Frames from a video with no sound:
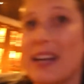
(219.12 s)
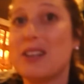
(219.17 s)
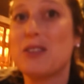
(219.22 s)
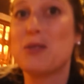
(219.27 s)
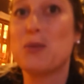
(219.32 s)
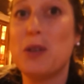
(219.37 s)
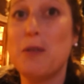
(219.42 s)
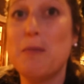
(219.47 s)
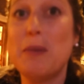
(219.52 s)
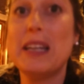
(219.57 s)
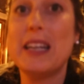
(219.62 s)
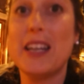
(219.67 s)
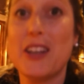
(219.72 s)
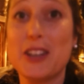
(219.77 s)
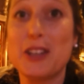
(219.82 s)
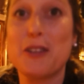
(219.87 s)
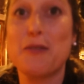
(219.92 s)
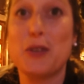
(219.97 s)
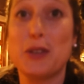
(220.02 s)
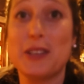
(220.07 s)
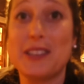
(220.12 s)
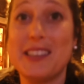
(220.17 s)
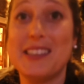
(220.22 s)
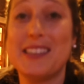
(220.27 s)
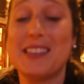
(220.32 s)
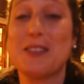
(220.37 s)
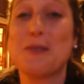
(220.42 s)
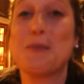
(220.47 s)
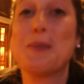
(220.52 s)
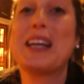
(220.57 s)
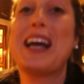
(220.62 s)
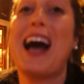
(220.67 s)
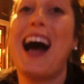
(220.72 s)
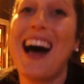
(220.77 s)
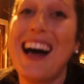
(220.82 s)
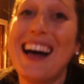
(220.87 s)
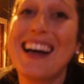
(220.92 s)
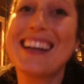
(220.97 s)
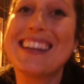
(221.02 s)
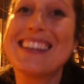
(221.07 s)
We've been here the Four Seasons
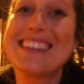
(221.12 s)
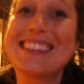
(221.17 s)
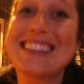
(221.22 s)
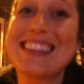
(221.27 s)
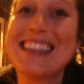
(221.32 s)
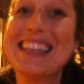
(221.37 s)
because